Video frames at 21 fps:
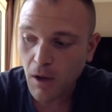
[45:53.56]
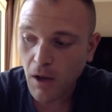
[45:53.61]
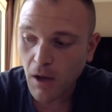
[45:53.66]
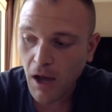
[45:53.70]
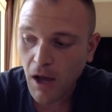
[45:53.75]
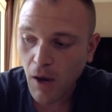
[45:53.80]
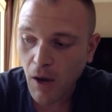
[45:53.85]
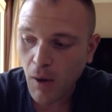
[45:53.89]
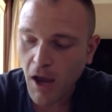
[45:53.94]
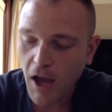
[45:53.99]

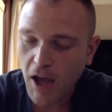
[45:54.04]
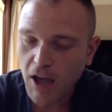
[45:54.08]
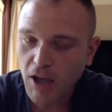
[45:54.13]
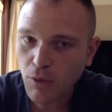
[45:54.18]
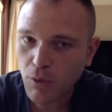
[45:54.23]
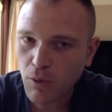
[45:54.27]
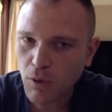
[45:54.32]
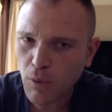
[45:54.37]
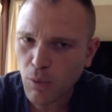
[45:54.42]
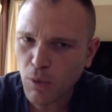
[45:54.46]
how
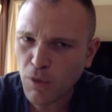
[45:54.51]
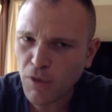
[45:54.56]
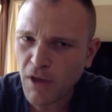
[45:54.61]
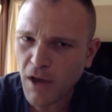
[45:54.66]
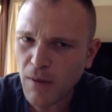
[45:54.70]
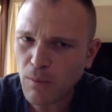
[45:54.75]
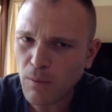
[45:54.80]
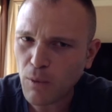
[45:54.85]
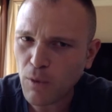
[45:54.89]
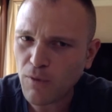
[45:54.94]
accurate would
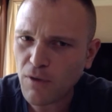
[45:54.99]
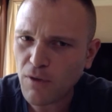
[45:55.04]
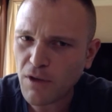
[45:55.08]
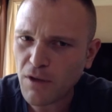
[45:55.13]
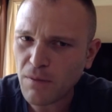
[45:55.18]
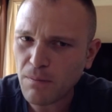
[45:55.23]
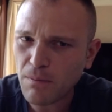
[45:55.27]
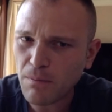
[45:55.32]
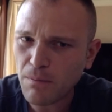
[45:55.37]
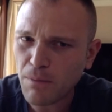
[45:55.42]
that
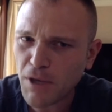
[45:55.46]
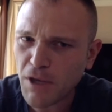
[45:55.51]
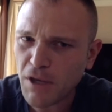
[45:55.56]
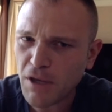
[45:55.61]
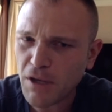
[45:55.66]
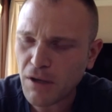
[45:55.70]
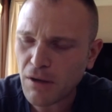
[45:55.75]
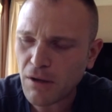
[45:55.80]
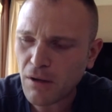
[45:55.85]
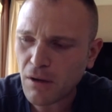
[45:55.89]
movie
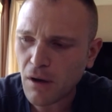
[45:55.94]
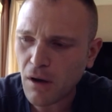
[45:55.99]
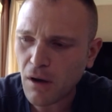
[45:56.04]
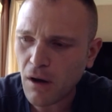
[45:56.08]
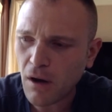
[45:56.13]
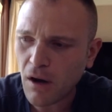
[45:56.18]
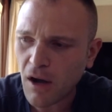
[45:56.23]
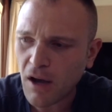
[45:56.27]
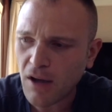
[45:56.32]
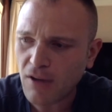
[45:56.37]
be
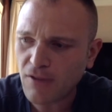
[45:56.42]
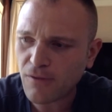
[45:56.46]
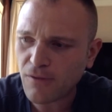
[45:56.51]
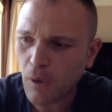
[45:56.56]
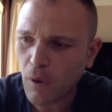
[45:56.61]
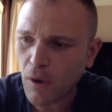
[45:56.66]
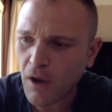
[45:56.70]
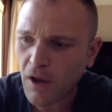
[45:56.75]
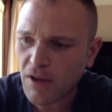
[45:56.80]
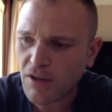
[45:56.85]
uh, as
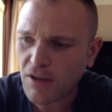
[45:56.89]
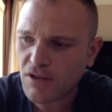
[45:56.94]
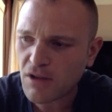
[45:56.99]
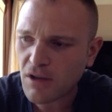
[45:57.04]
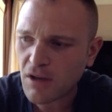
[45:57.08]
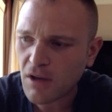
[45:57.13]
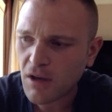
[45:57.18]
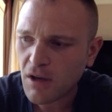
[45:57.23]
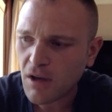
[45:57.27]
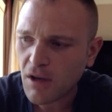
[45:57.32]
far
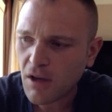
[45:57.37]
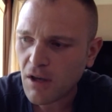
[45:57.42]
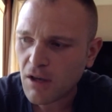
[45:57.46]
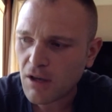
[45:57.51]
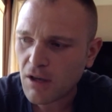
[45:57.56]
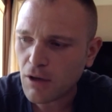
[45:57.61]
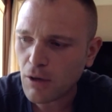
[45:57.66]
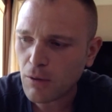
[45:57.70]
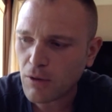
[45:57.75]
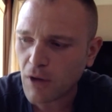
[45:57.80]
as,
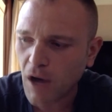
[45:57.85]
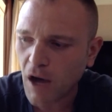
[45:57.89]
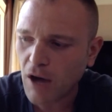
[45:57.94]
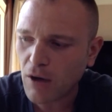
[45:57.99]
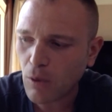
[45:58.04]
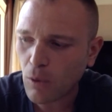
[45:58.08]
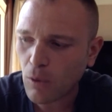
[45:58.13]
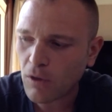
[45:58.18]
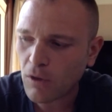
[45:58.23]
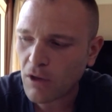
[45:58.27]
you know,
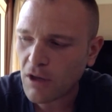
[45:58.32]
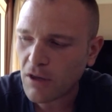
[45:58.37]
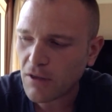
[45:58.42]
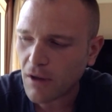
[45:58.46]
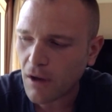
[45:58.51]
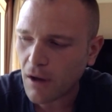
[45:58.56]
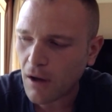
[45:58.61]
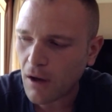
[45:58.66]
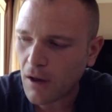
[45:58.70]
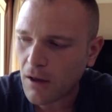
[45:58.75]
not only
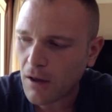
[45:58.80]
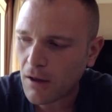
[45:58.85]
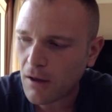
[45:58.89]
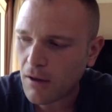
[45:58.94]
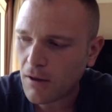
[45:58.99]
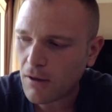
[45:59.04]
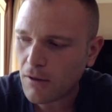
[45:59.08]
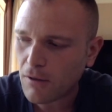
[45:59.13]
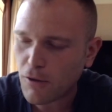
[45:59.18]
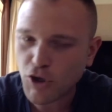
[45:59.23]
the,
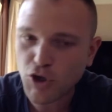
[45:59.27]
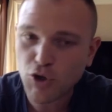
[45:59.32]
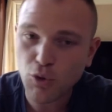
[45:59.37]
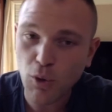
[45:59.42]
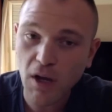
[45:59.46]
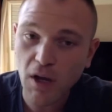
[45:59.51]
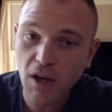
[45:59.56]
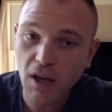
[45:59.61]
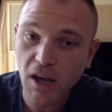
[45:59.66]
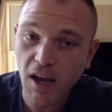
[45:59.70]
the, the
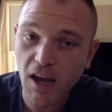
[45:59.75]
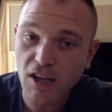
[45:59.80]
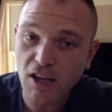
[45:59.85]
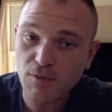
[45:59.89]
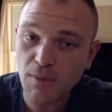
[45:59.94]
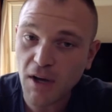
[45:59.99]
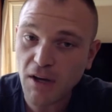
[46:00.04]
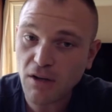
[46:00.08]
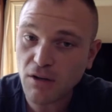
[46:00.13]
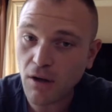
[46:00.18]
training
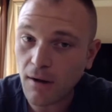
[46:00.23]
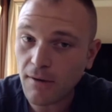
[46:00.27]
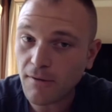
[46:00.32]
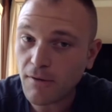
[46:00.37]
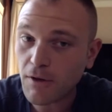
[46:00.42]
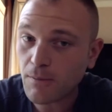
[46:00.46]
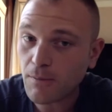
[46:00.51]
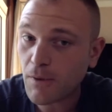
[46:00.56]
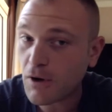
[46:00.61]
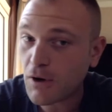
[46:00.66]
aspect of
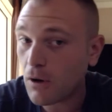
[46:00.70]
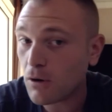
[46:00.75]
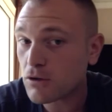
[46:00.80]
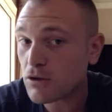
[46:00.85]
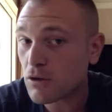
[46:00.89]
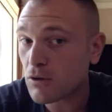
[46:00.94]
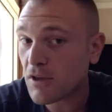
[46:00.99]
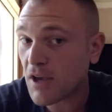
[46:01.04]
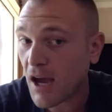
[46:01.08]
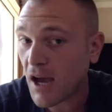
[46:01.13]
it, but
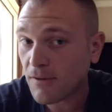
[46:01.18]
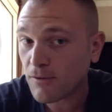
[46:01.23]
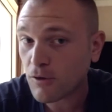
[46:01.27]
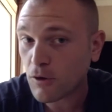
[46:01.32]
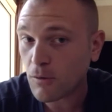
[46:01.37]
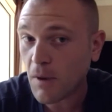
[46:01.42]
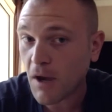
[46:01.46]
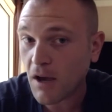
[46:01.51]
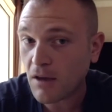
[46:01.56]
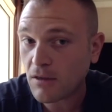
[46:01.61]
also the
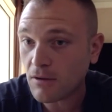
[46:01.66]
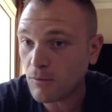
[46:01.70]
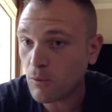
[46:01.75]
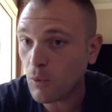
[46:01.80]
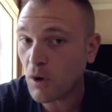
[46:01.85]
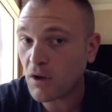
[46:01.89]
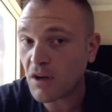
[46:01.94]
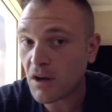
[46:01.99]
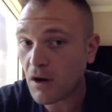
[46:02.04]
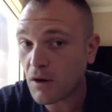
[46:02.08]
aftermath of
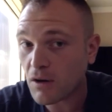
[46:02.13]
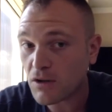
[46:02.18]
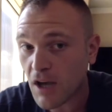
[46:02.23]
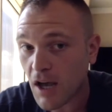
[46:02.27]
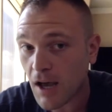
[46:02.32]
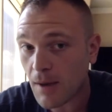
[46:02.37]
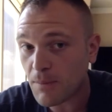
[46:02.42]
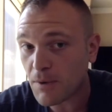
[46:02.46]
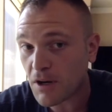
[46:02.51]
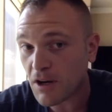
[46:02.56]
what does
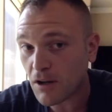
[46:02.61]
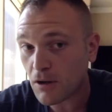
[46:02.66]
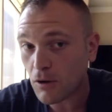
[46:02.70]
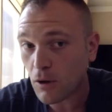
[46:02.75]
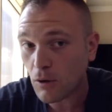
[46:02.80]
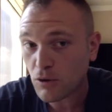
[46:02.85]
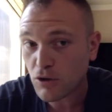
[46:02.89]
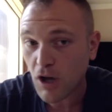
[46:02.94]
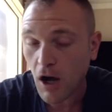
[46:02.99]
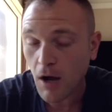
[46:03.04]
happen in
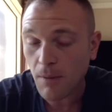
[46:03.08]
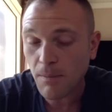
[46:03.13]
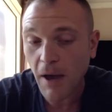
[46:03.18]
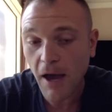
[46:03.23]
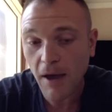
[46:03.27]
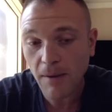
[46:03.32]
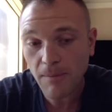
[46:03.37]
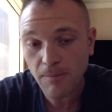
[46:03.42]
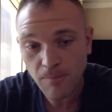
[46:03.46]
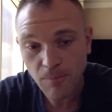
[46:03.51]
close
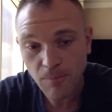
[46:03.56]
combat?